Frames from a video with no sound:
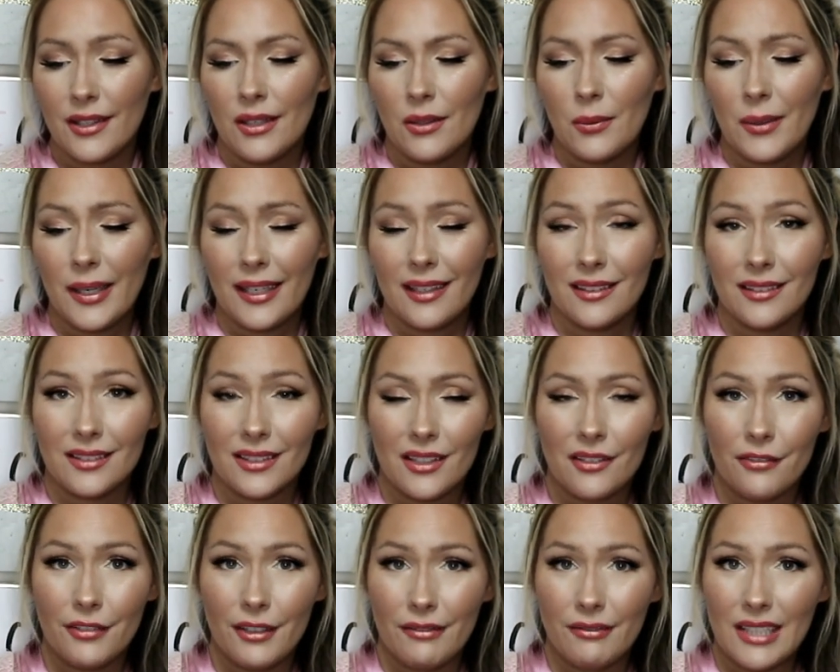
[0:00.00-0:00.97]
Wow,
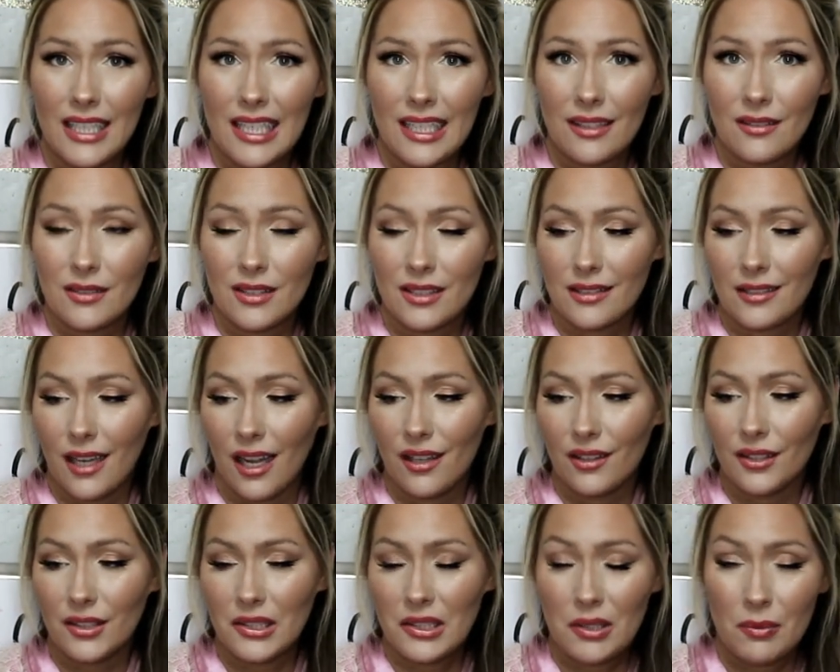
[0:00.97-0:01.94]
$50
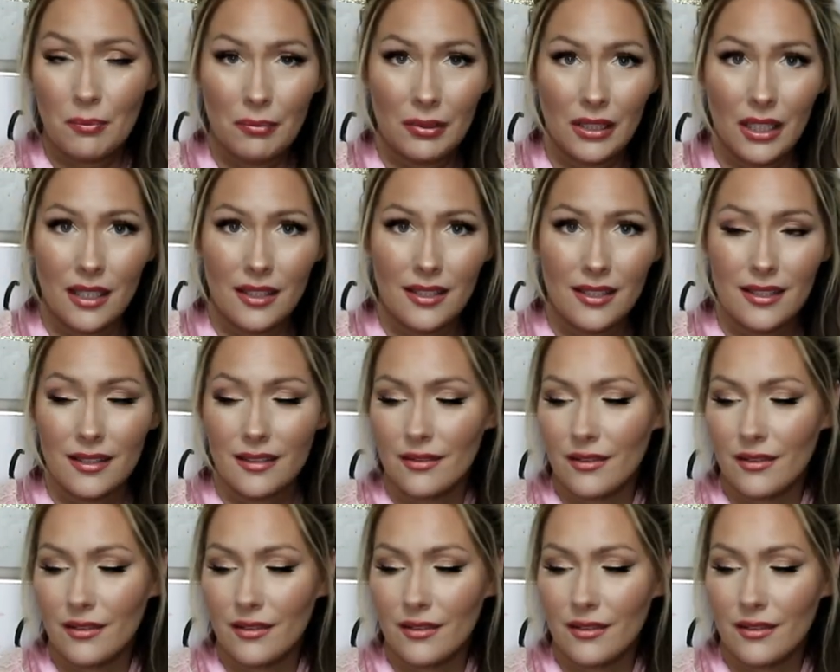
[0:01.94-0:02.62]
plus